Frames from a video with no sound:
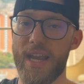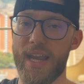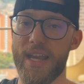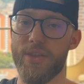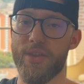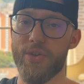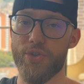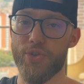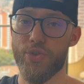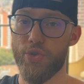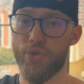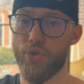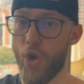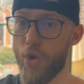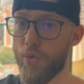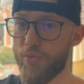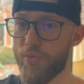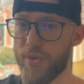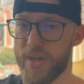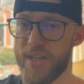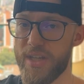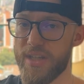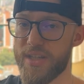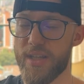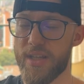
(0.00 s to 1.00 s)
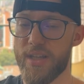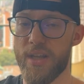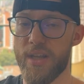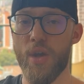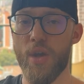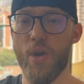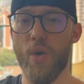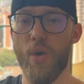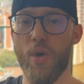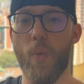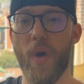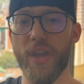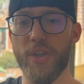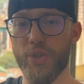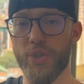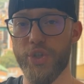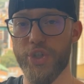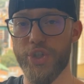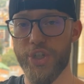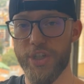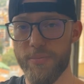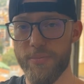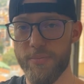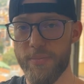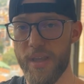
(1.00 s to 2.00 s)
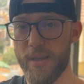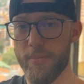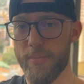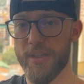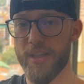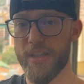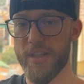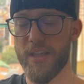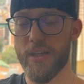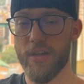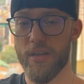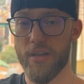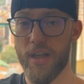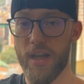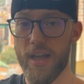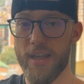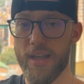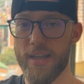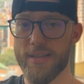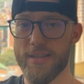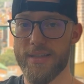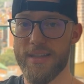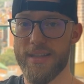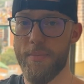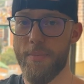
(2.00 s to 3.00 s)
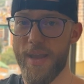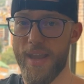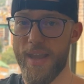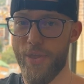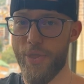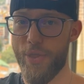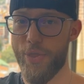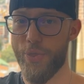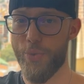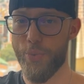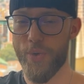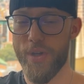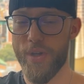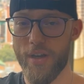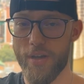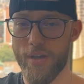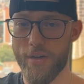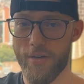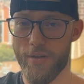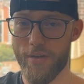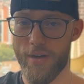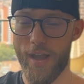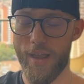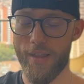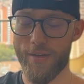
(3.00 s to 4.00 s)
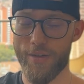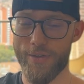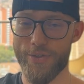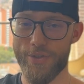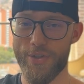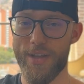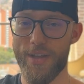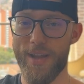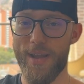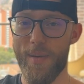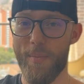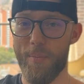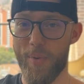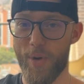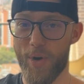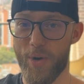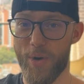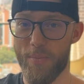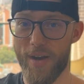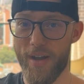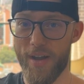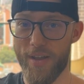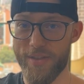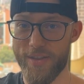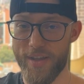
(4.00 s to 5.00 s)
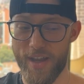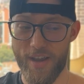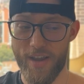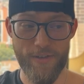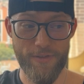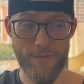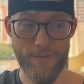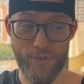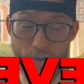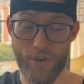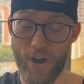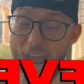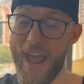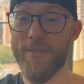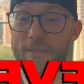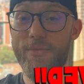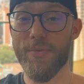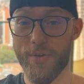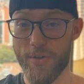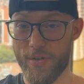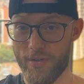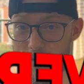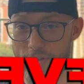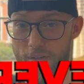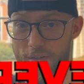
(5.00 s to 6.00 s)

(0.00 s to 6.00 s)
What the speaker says: and there's no reason why you shouldn't be able to get clients that pay $300 per month forever